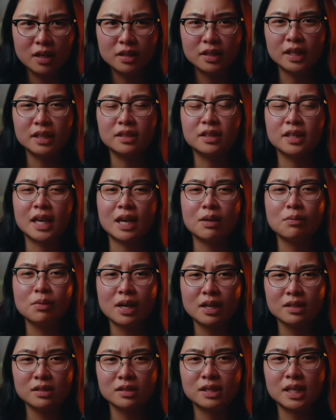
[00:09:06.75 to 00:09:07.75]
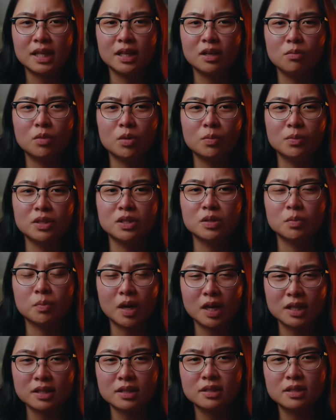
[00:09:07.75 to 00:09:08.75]
Like, the camera has to take a moment to
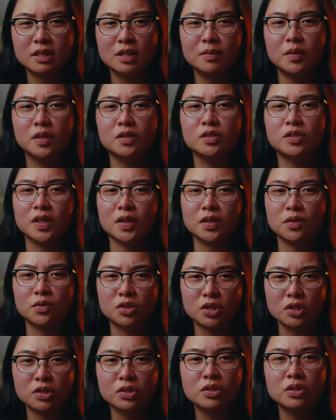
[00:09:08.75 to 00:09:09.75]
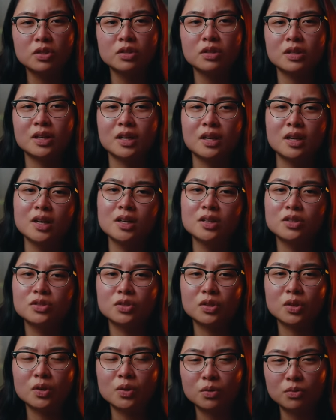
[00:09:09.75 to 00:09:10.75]
process the image that you just took,
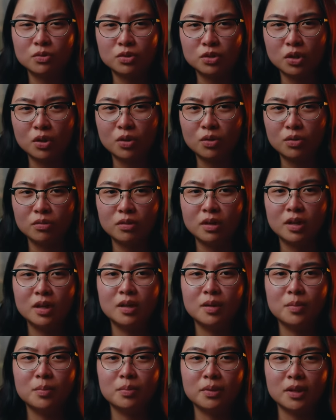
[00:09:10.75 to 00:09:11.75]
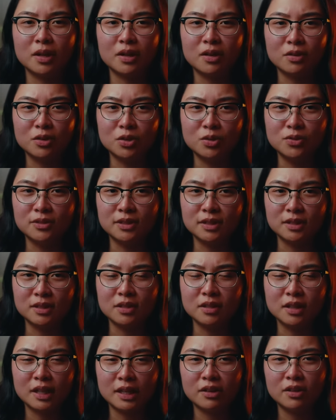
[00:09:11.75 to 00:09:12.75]
so don't plan on using
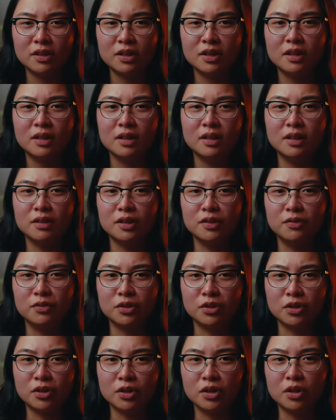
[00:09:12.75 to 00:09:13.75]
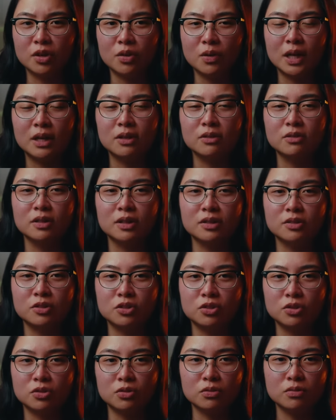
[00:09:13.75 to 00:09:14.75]
clarity if you're gonna go out and
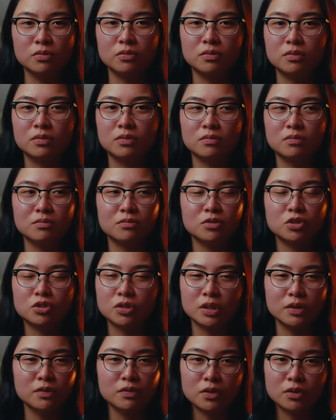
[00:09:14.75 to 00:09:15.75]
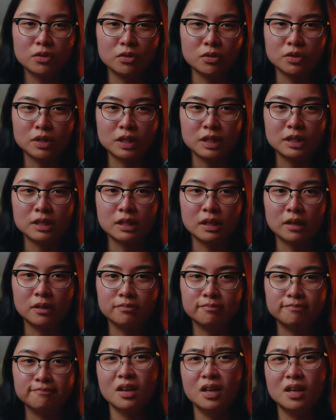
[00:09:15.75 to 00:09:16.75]
shoot street photos, let's say.
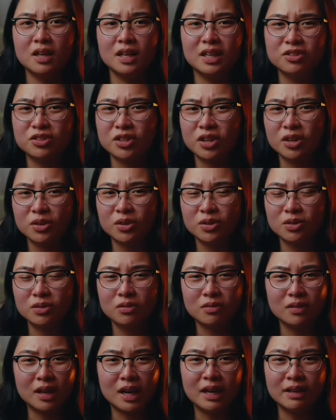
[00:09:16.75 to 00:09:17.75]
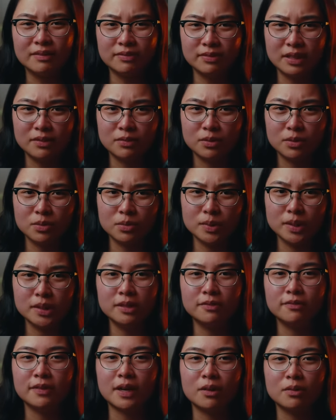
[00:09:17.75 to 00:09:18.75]
In general, I've never
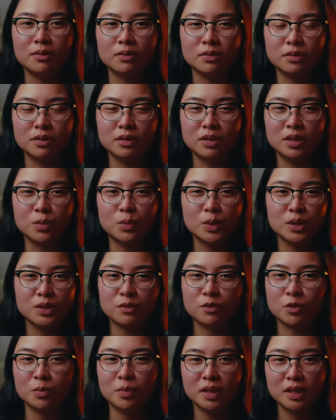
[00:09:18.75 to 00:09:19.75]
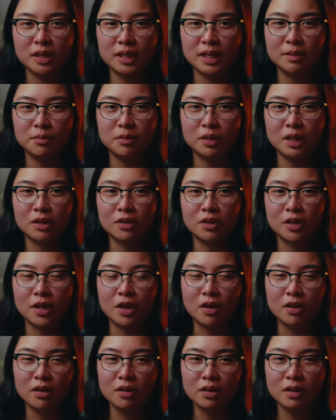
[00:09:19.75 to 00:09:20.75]
really found a reason for me to keep clarity
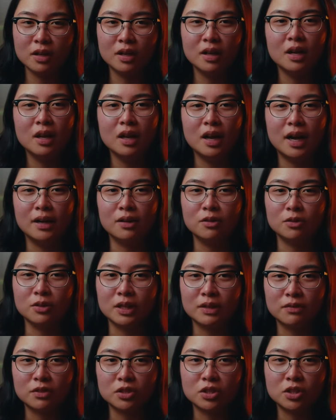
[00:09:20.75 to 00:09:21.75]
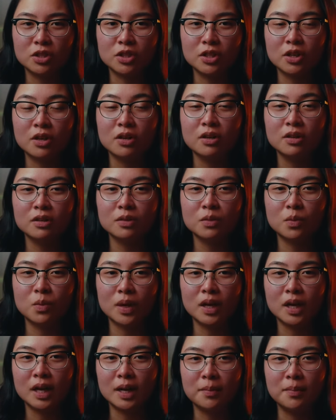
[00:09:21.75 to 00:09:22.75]
on. I only ever turn it on
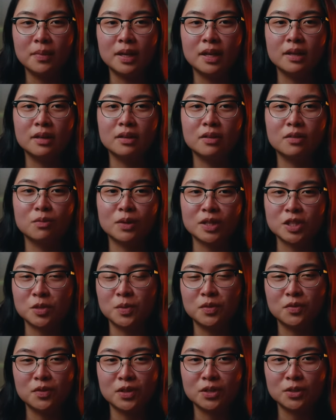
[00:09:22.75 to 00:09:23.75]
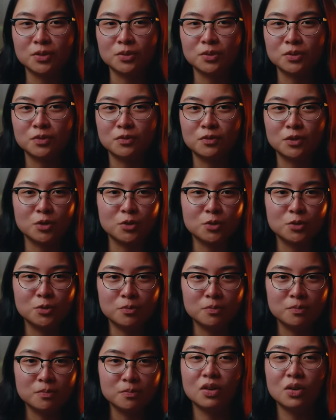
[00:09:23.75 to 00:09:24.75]
when I make recipe videos for YouTube.
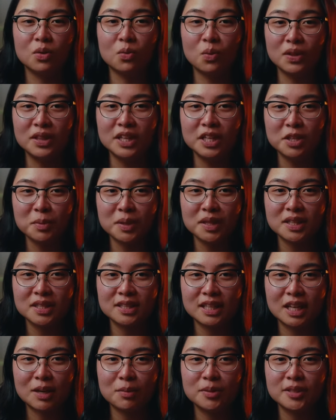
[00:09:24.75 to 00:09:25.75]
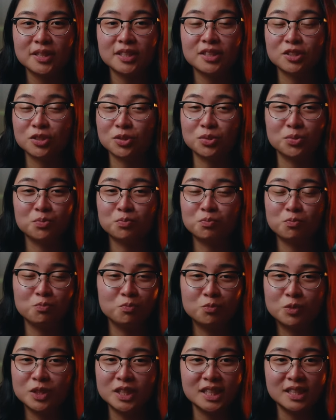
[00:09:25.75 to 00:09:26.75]
One thing about this camera that just
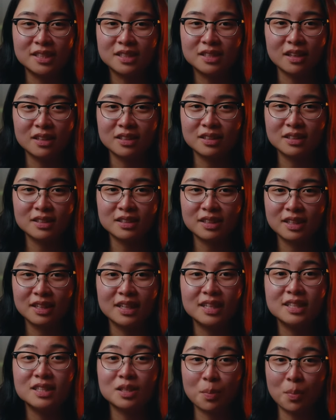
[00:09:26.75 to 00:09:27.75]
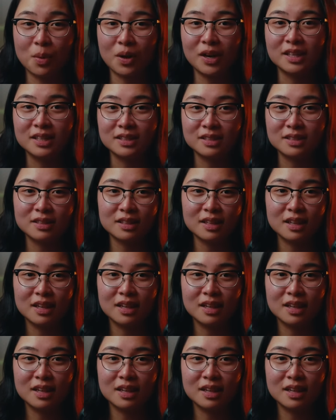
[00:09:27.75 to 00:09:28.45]
really sucks is the price.